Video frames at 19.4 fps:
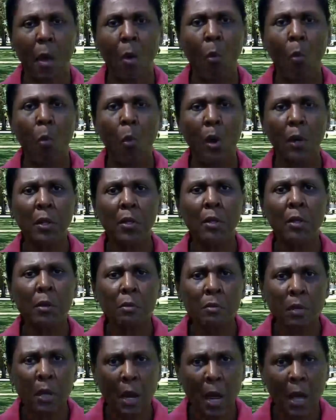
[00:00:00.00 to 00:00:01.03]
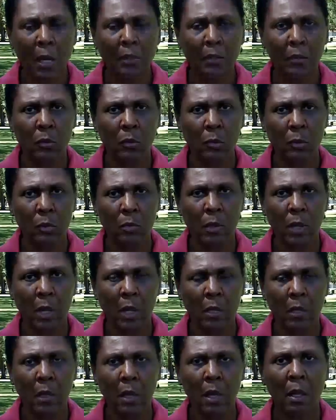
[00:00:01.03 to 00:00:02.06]
What are you not
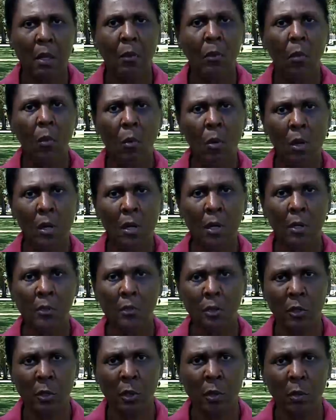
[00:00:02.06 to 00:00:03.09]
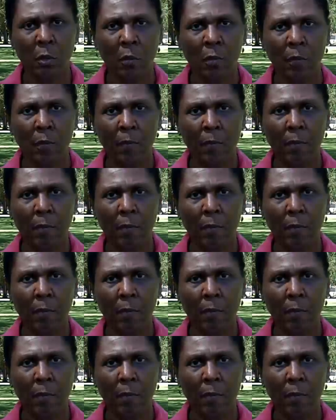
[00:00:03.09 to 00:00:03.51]
doing in order to